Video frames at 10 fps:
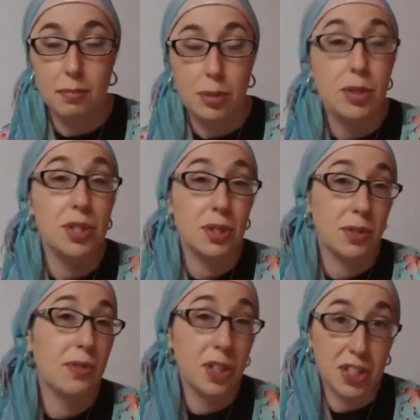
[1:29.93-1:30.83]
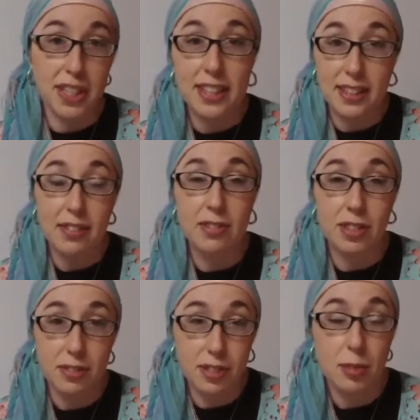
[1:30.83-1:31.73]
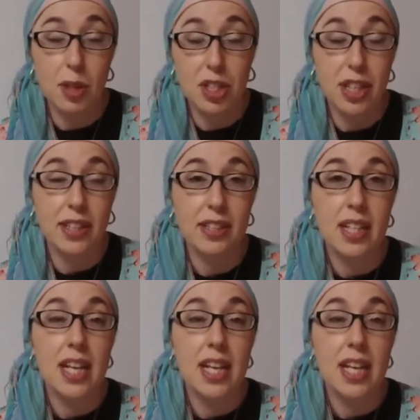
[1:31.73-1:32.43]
person who's functioning at the level of a small child,